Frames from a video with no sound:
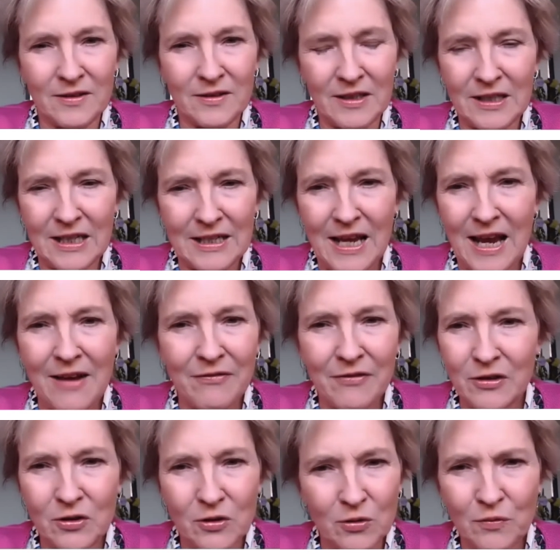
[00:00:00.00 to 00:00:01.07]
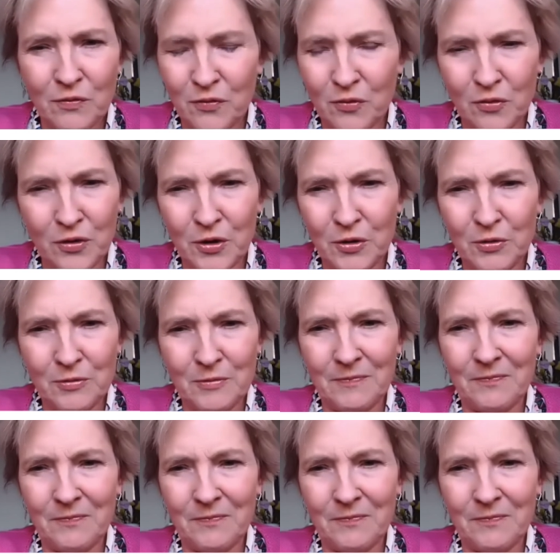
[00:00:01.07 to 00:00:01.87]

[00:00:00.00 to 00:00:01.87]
can ever do for you.